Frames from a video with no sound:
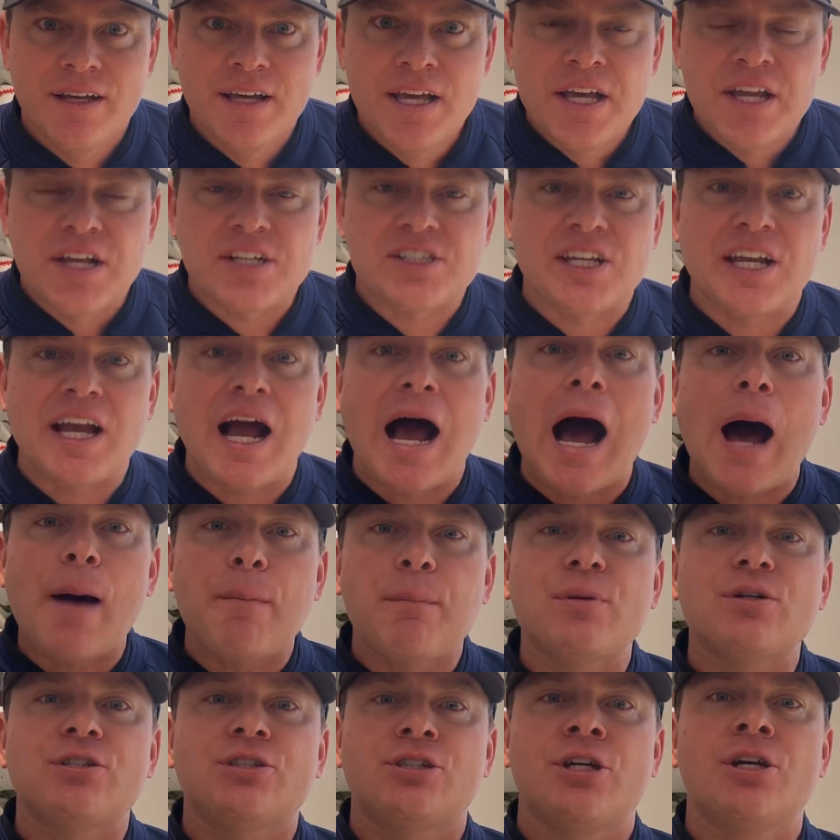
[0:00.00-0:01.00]
You see,
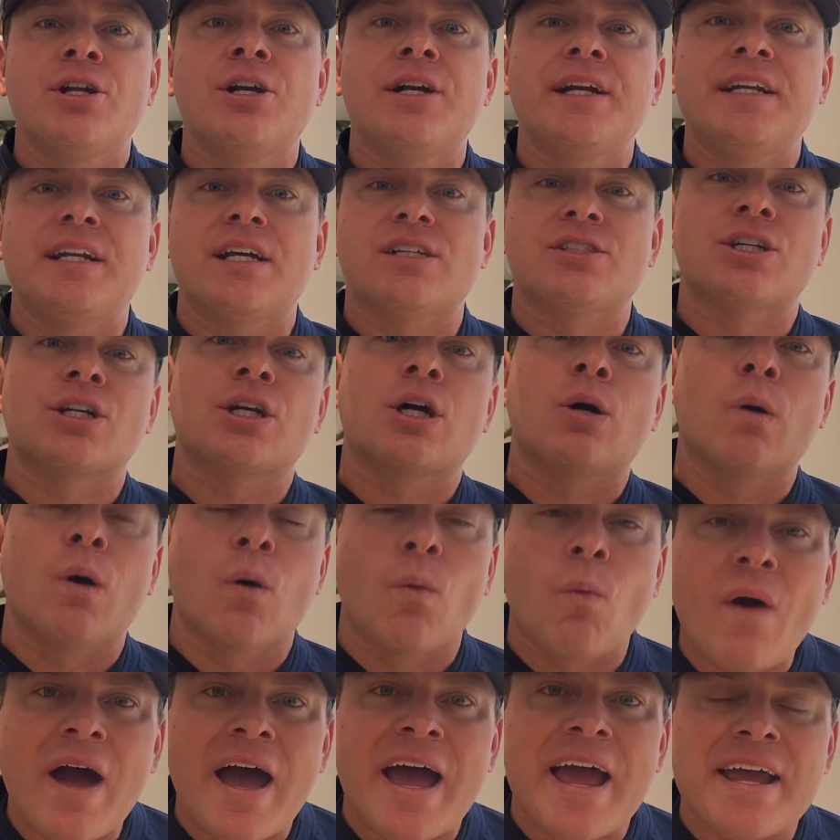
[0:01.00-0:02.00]
opportunity doesn't go
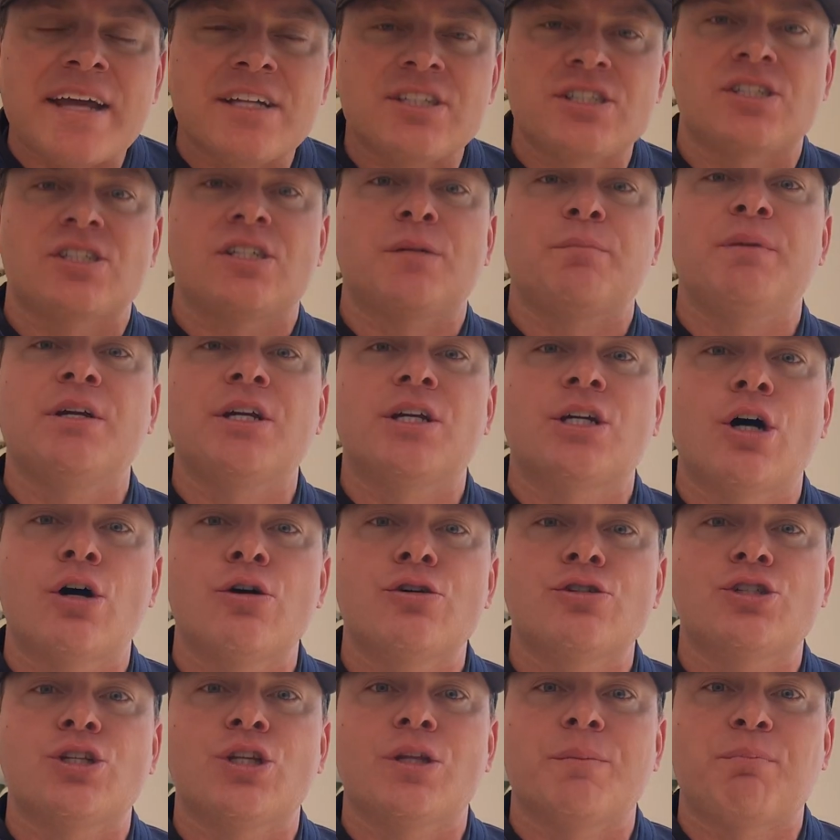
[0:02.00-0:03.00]
away. It just simply
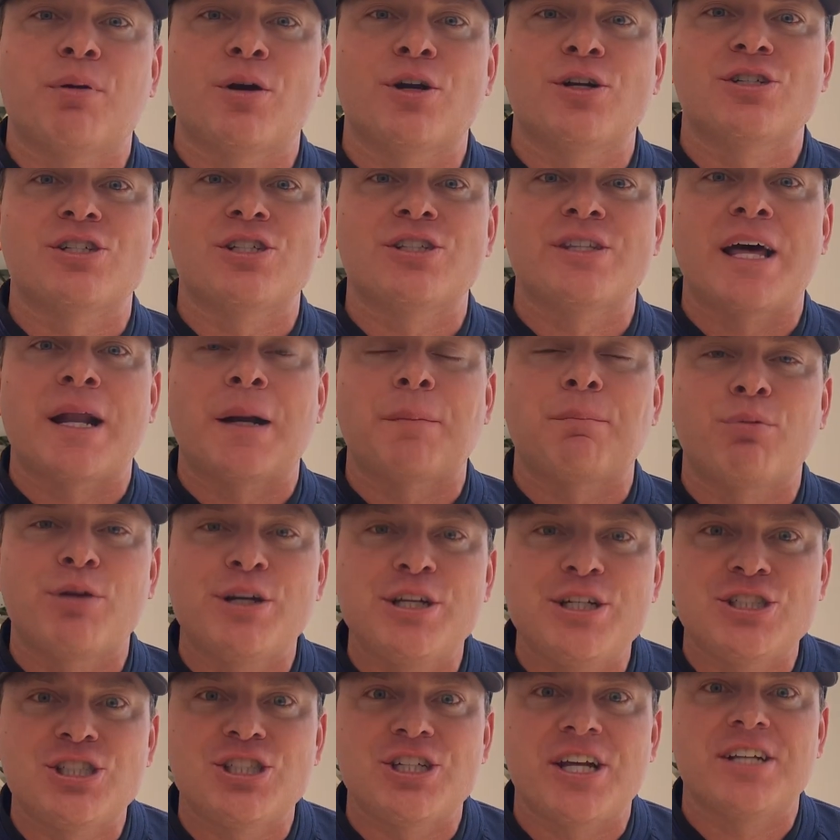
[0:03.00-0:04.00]
goes to the person that
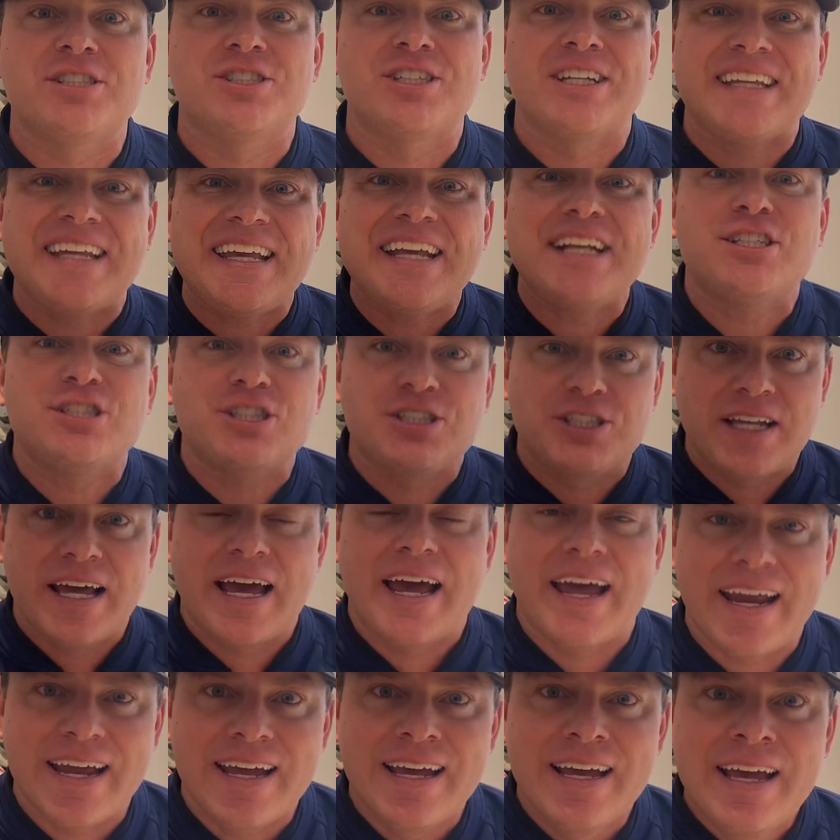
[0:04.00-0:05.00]
appreciates it each
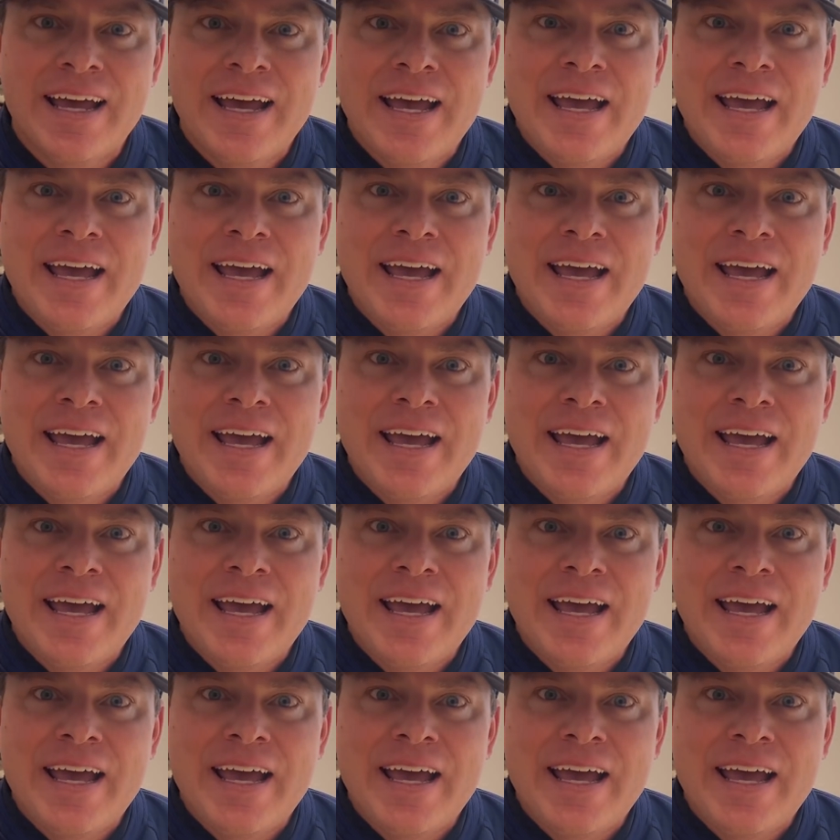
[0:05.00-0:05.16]
day.